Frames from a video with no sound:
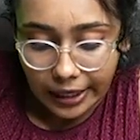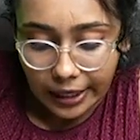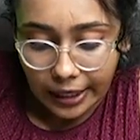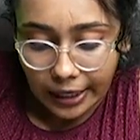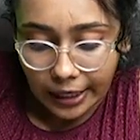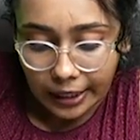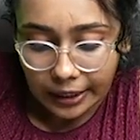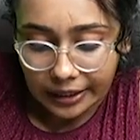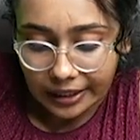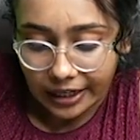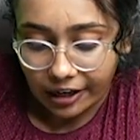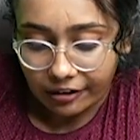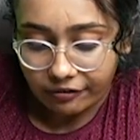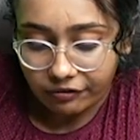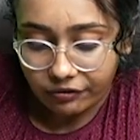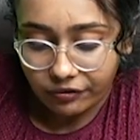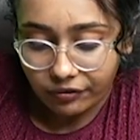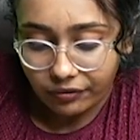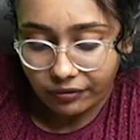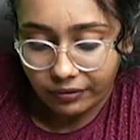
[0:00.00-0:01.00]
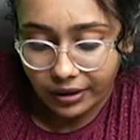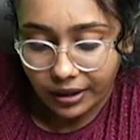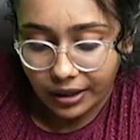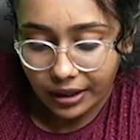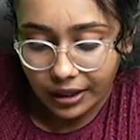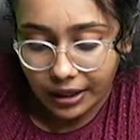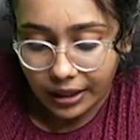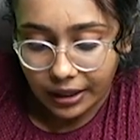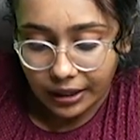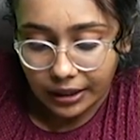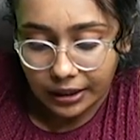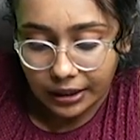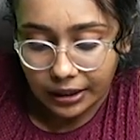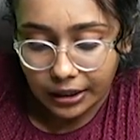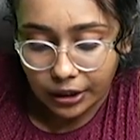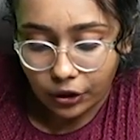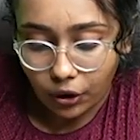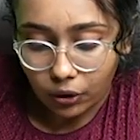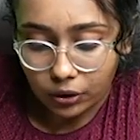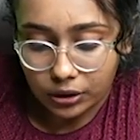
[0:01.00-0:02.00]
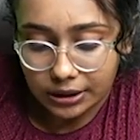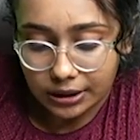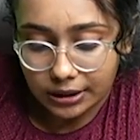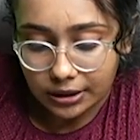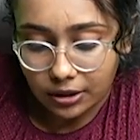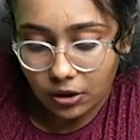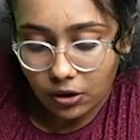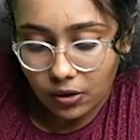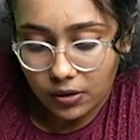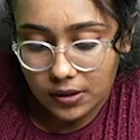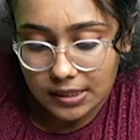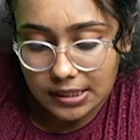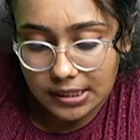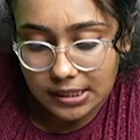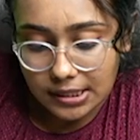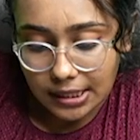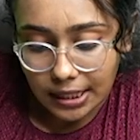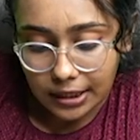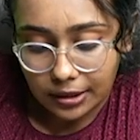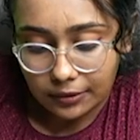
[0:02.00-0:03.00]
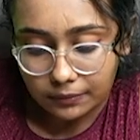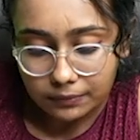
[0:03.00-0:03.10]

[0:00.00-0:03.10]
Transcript: NF E naught cell.